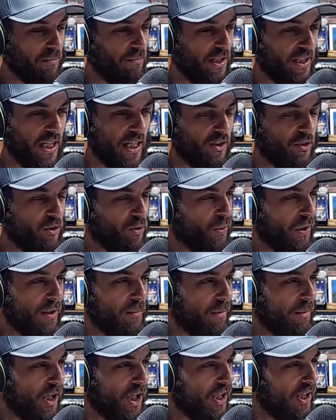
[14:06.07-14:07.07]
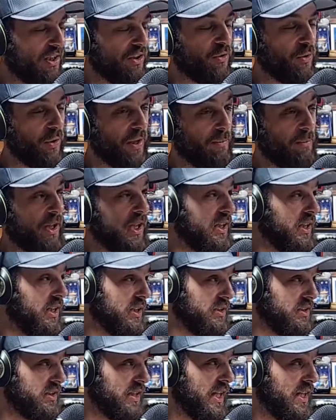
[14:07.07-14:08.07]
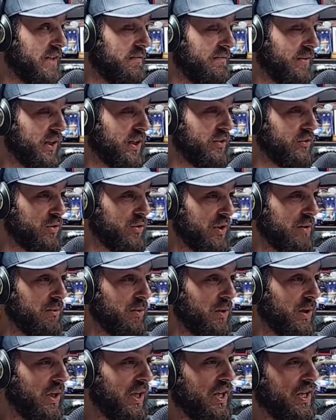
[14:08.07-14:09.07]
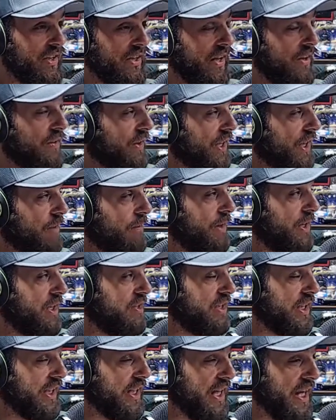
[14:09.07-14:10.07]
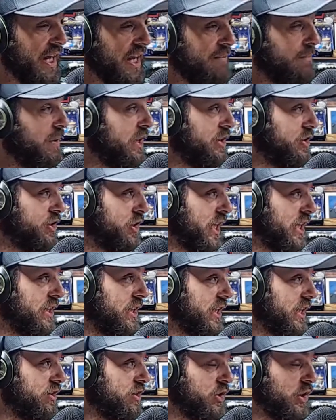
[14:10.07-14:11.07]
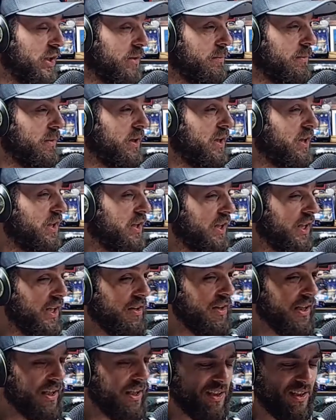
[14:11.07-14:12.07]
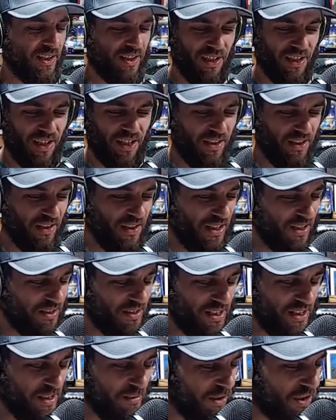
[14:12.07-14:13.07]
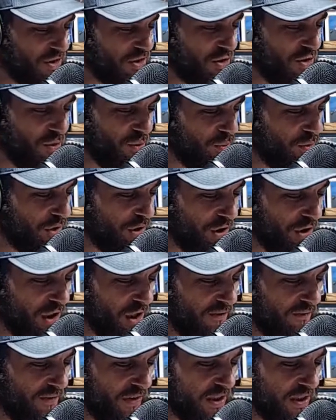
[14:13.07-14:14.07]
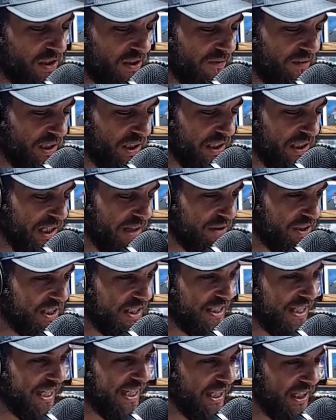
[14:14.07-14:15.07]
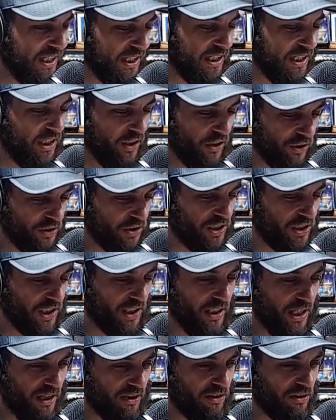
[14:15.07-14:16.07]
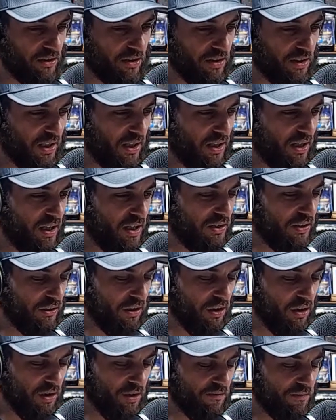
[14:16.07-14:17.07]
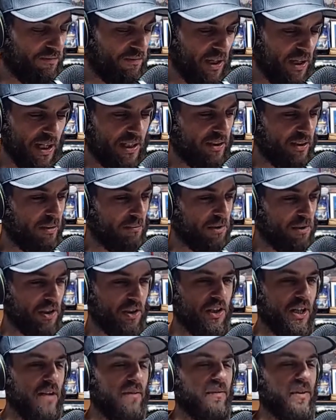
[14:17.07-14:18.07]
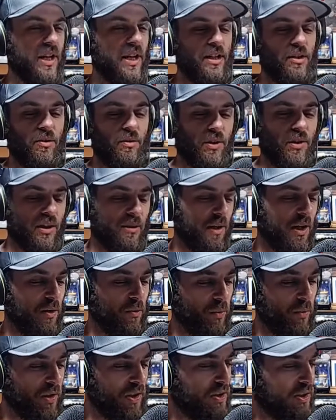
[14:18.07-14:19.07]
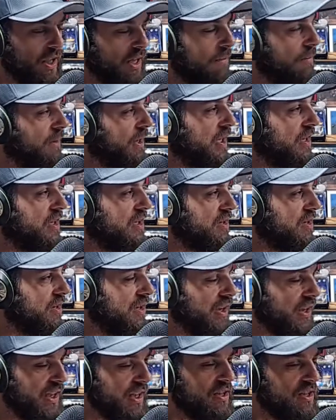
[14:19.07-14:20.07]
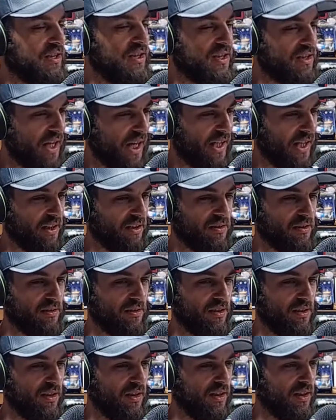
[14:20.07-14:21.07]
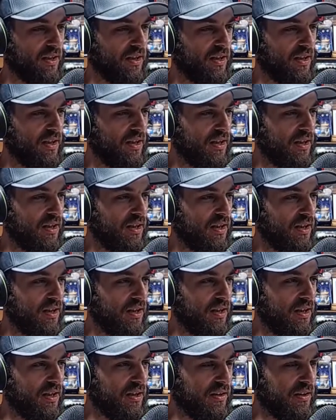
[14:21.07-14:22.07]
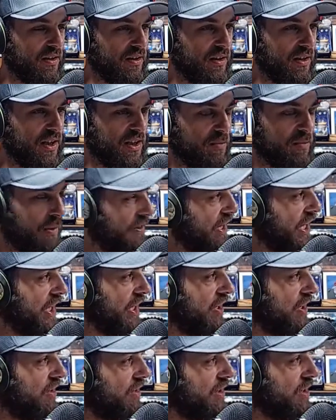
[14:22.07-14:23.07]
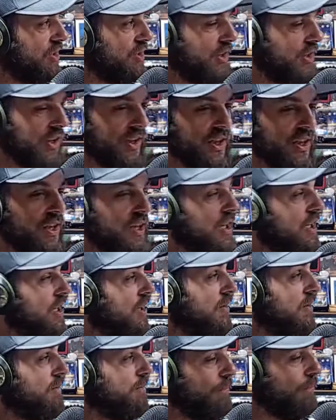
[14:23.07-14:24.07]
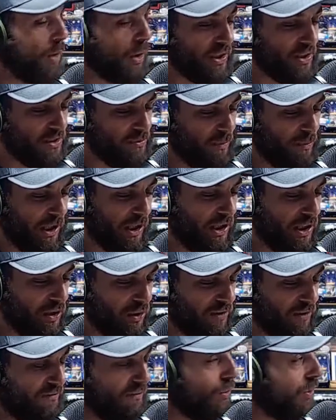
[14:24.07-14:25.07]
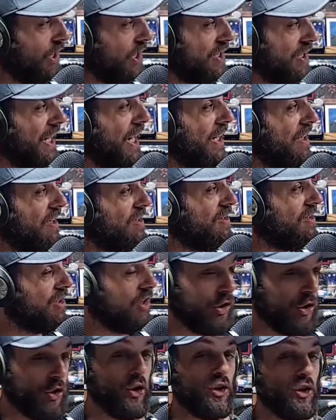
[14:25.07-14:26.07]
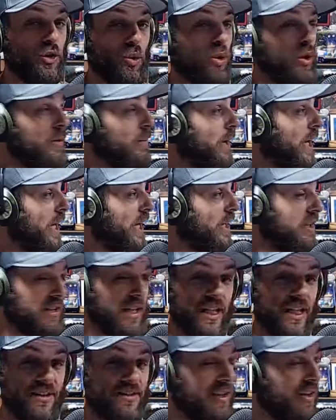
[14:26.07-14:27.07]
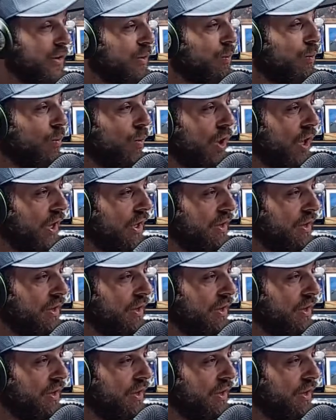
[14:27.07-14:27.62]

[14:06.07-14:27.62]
They got Kareem Hunt. Kareem Hunt needs to stay out of fucking trouble. They only get him in the second half, but you got Nate Chubb in there. This team is too good offensively. They have a second year together. They're on fire. I'm telling you, if they don't come out and win this game against the Titans, it's pathetic. Because look, Marcus Mariota for the Titans is a good quarterback. He's not tier 1.